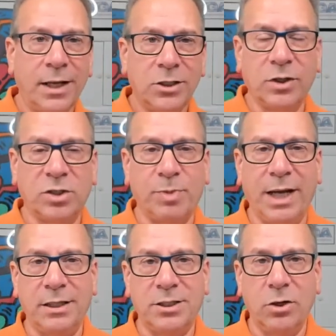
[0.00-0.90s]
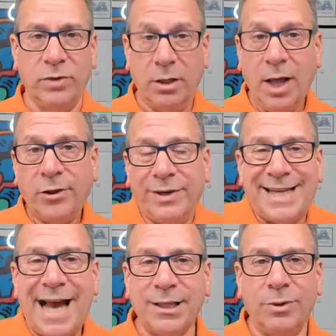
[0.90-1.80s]
to explain the two. They're
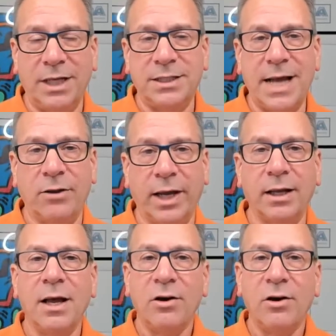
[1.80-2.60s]
exactly what they sound like.